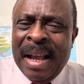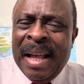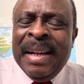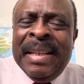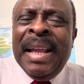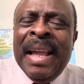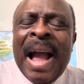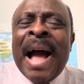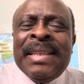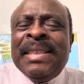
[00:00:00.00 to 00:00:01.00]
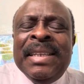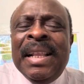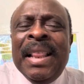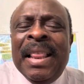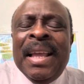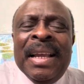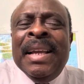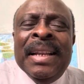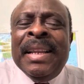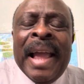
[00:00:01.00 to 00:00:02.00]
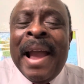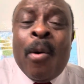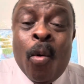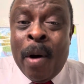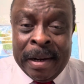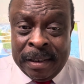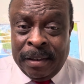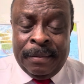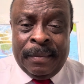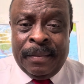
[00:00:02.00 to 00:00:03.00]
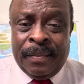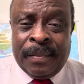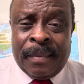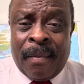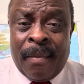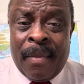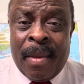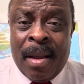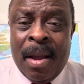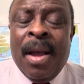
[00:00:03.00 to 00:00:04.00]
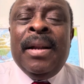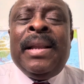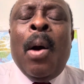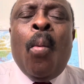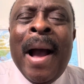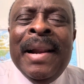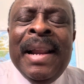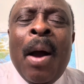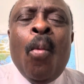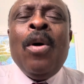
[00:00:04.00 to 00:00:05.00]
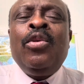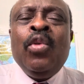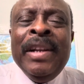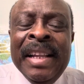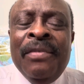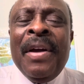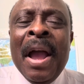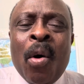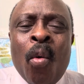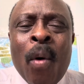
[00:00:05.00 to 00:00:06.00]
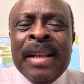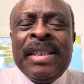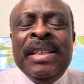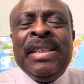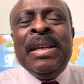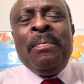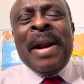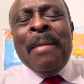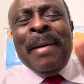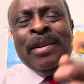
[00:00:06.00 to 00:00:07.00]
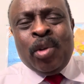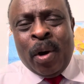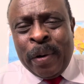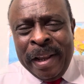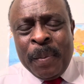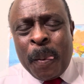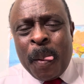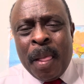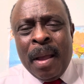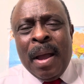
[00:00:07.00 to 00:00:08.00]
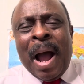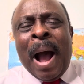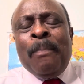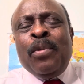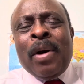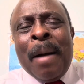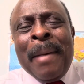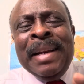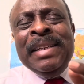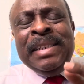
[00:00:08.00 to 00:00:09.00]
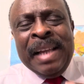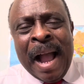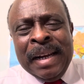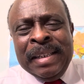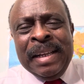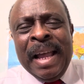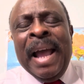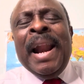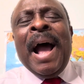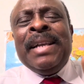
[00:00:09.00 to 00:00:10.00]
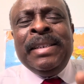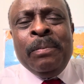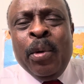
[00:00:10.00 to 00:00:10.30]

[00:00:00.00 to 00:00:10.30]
they are still in the ECOWAS. The one that want to leave ECOWAS is Ibrahim Traore, Abdurrahman Tiani, and Azim